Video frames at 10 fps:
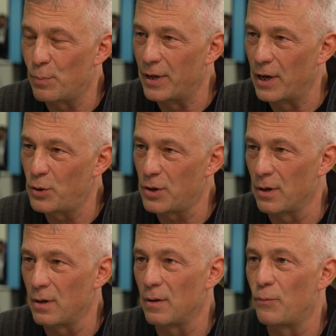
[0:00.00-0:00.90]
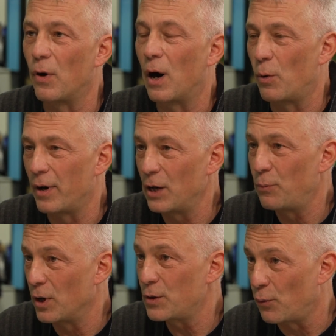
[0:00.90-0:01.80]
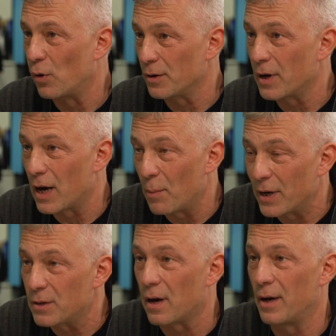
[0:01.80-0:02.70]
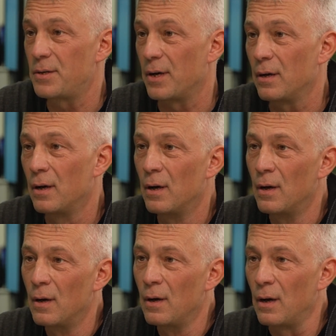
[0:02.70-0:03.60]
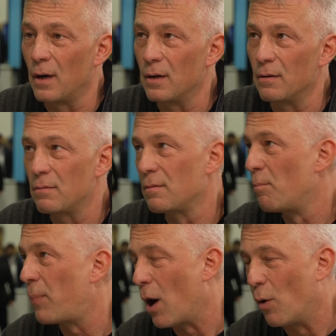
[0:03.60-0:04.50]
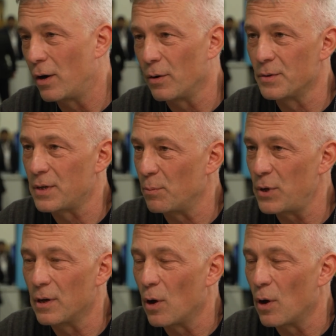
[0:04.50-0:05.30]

prediction for our networks for dynamic slicing and power consumption.